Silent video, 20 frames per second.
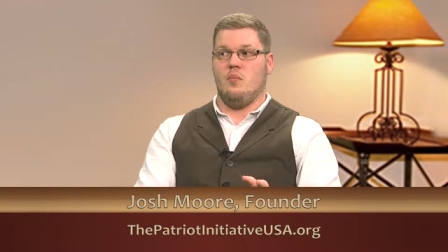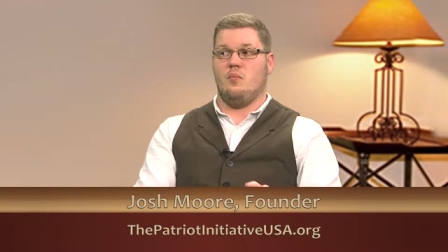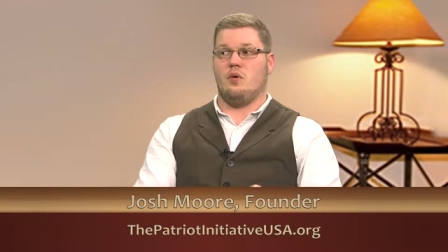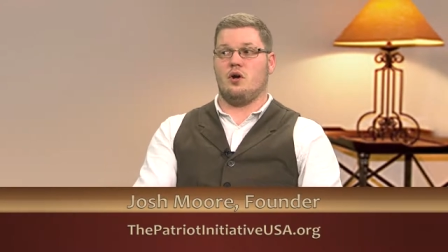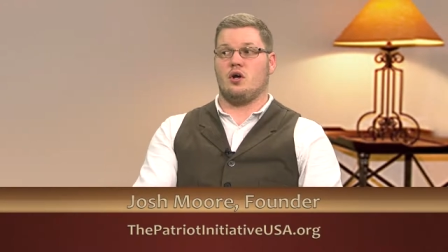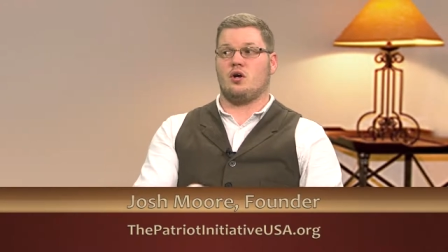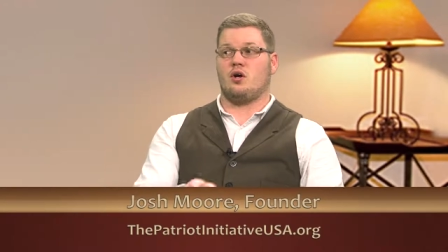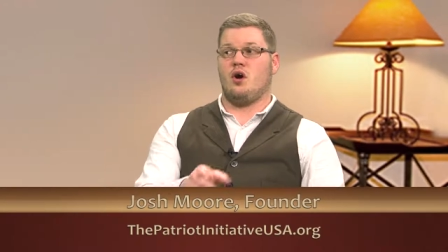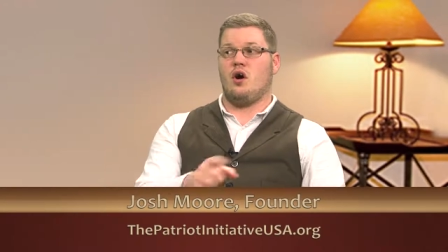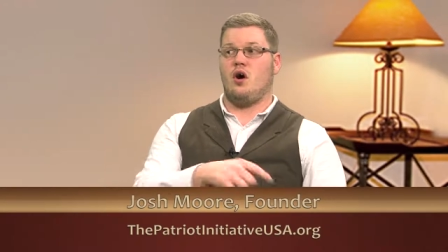
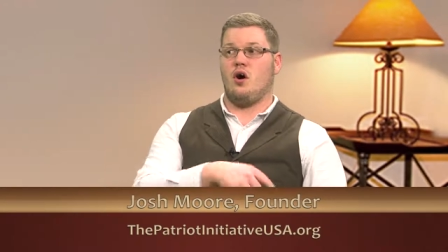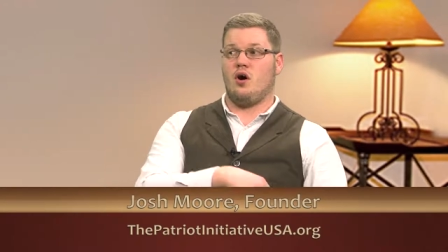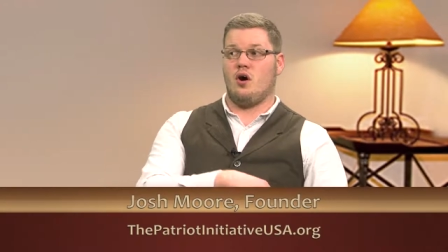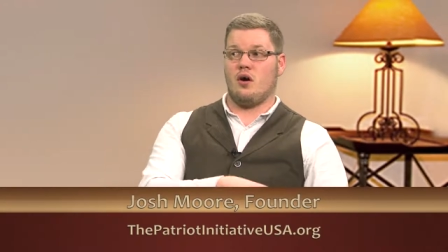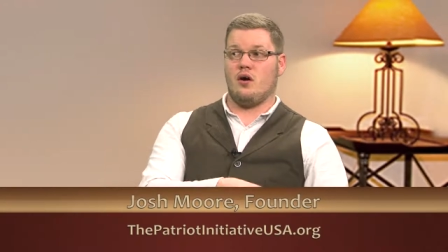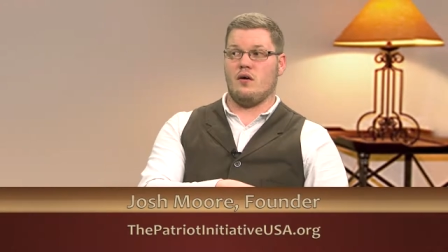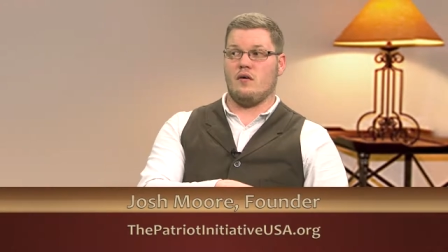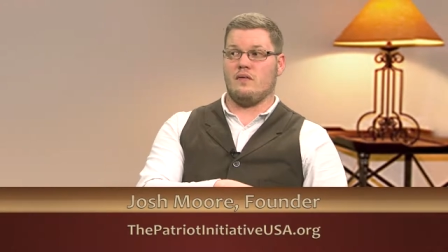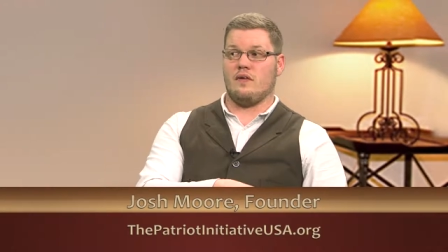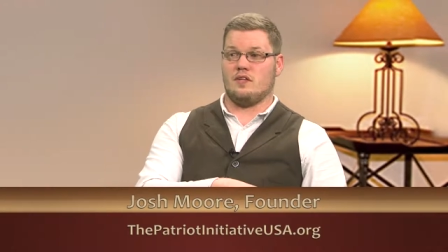But a
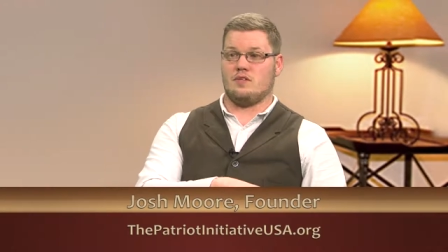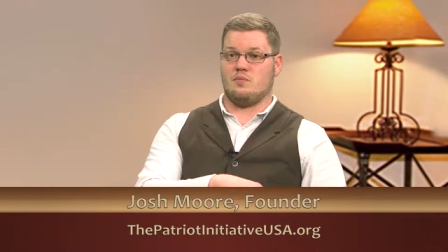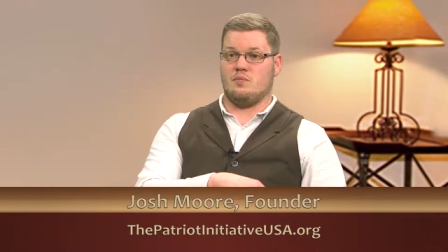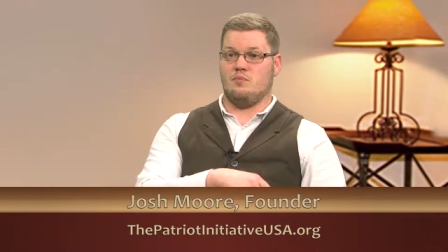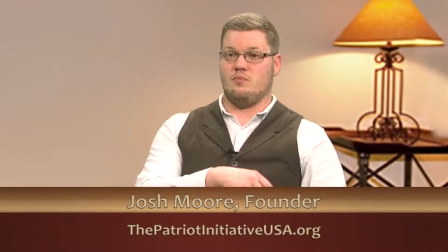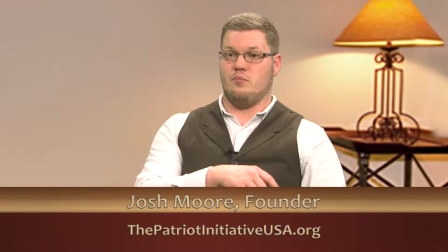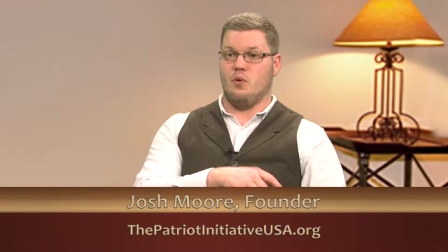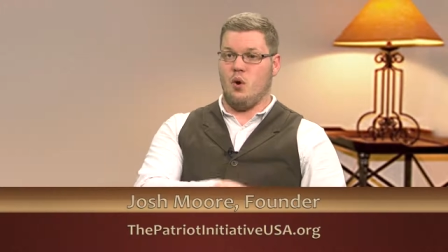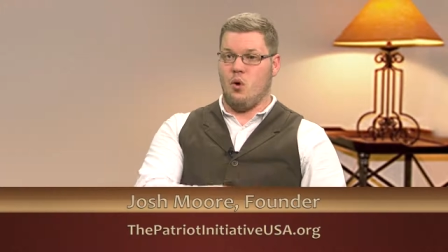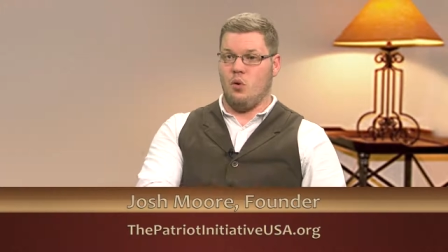car that's
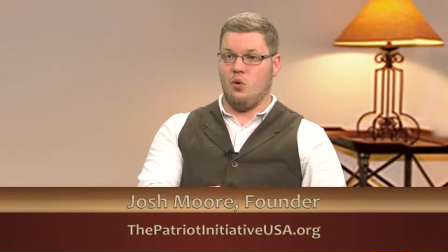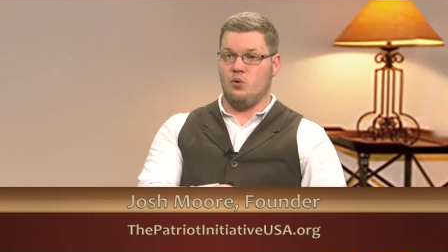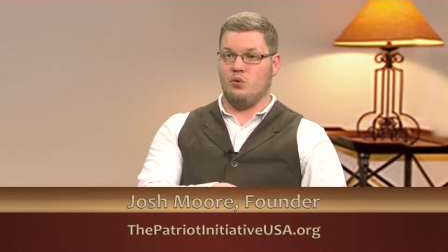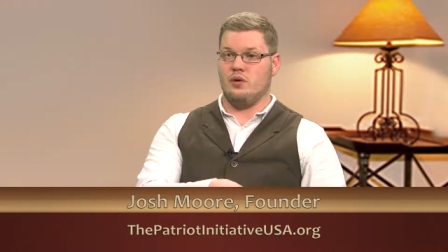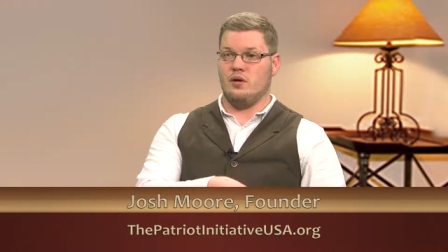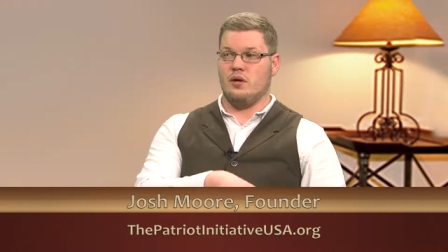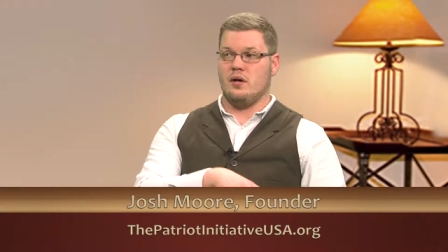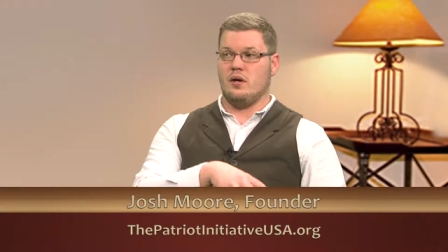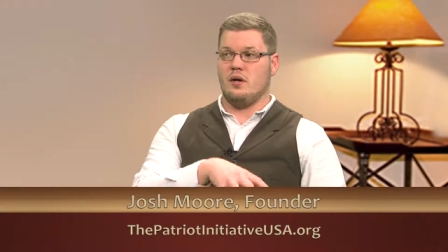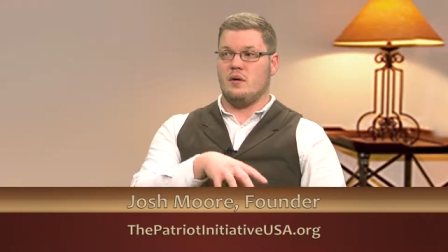
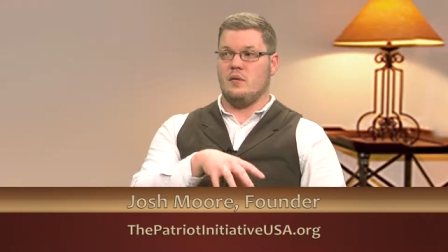old,